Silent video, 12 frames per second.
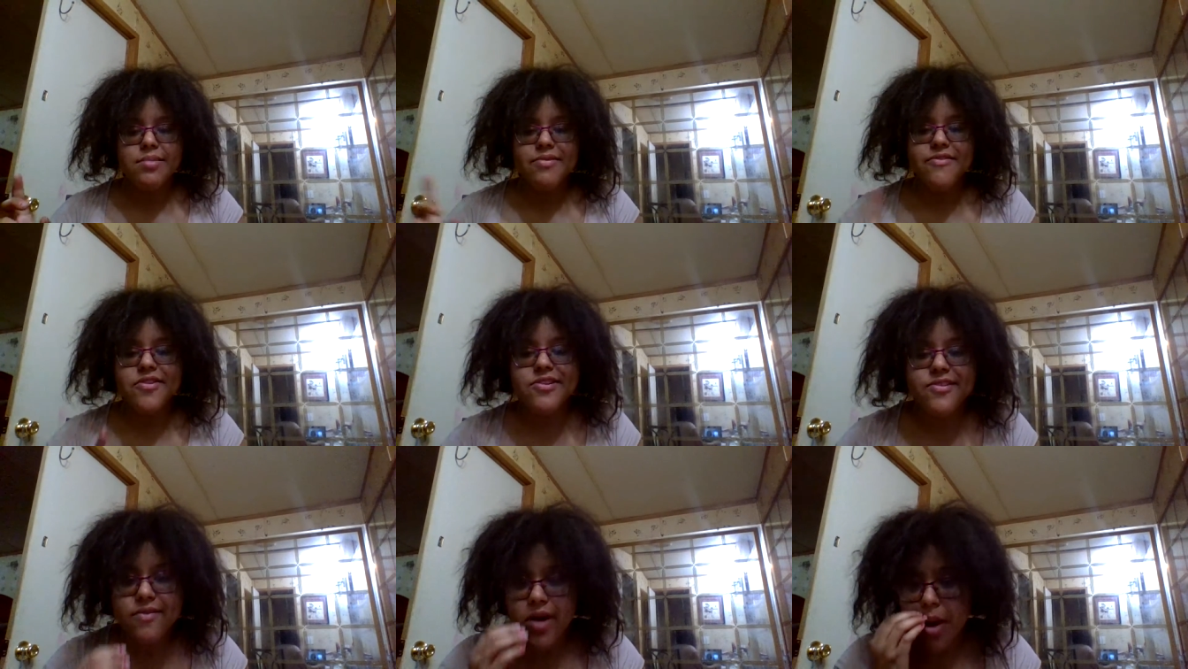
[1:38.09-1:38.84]
But
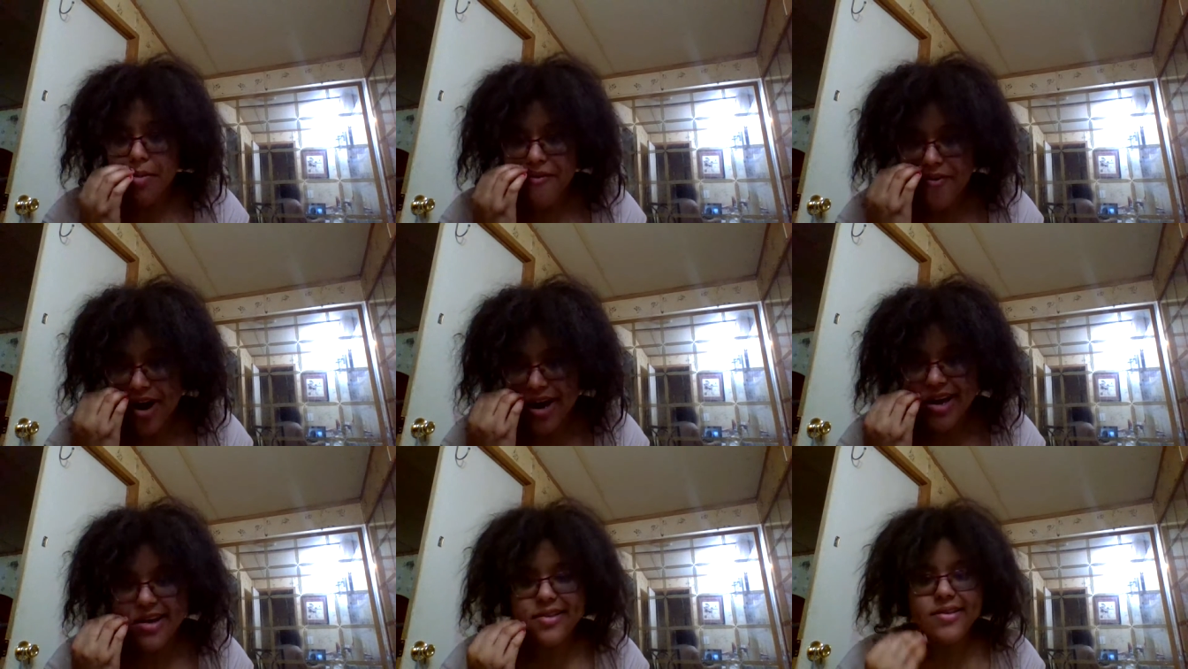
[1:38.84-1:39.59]
first of all, before I
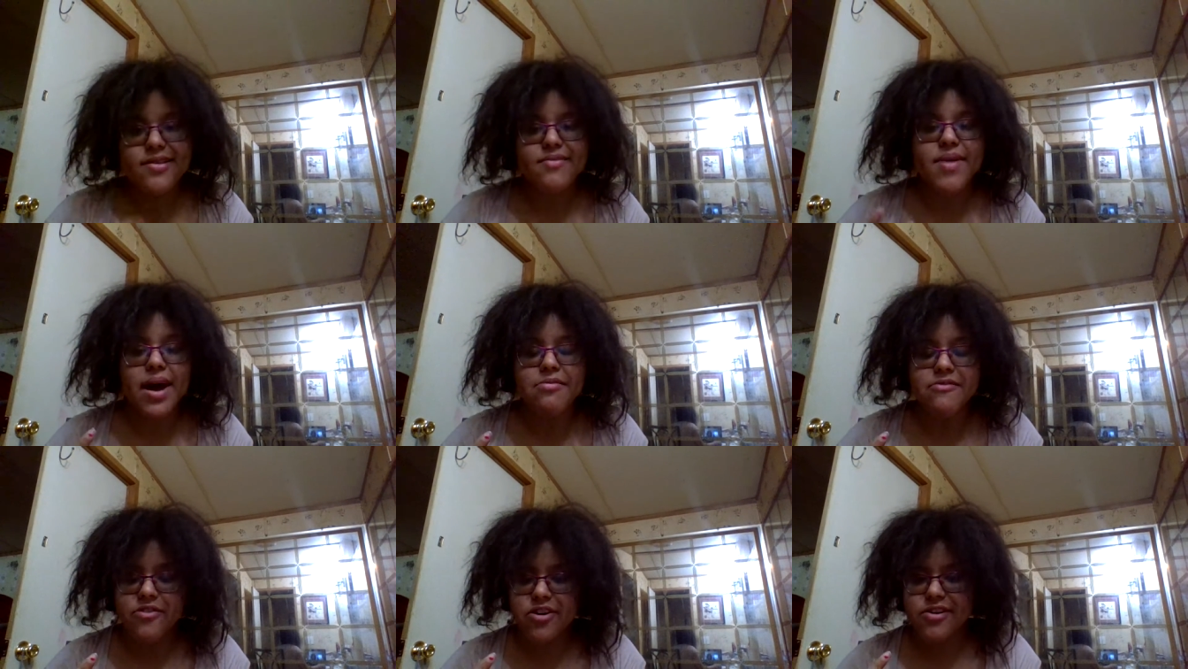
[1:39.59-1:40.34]
get into this
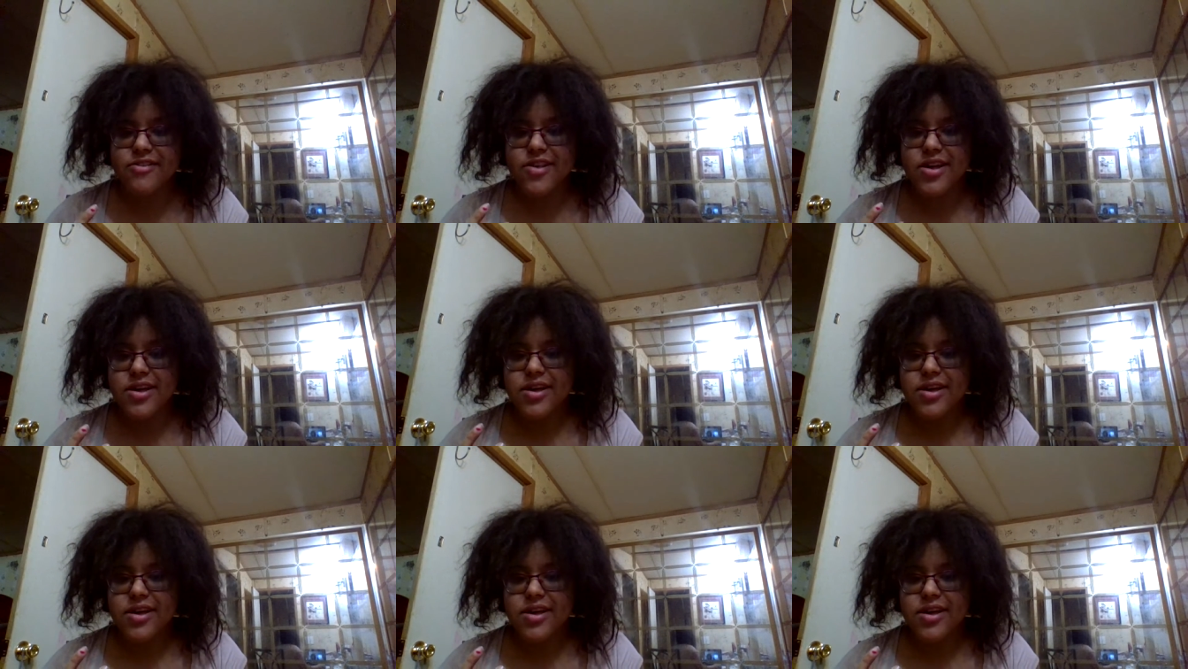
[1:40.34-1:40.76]
Bible verse,